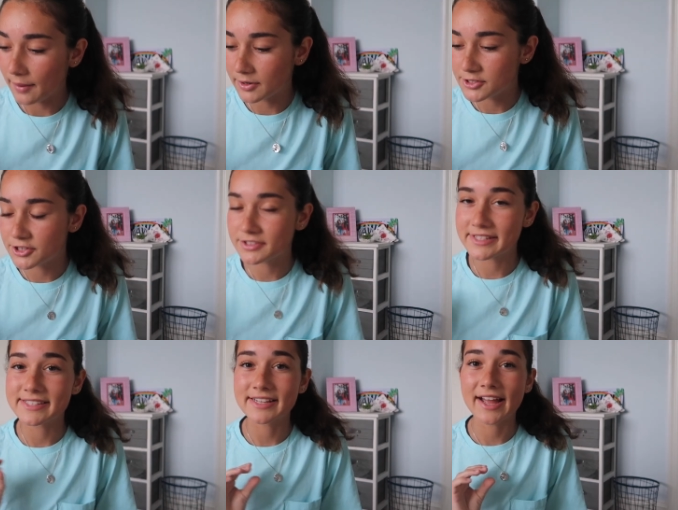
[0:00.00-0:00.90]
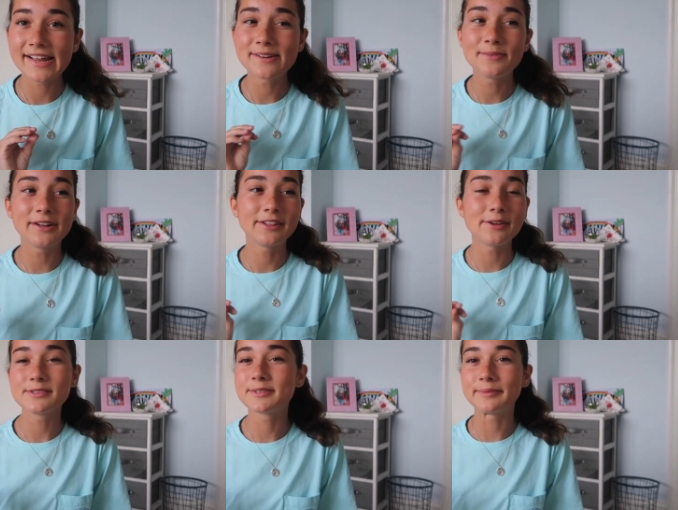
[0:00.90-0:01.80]
I'm gonna start deciding what
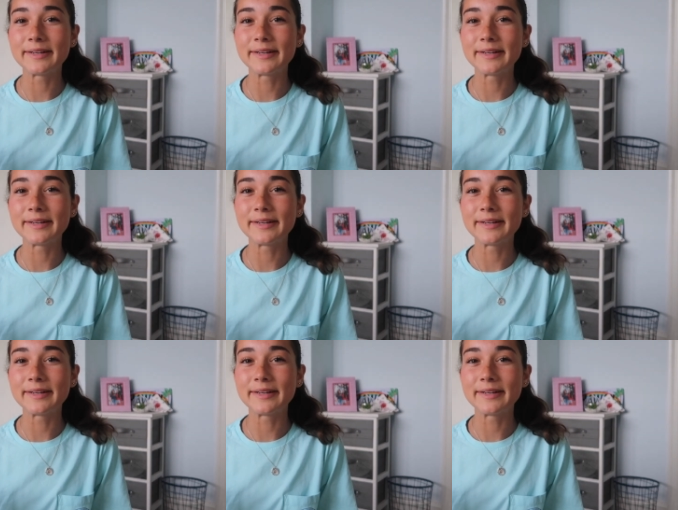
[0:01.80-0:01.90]
clothes to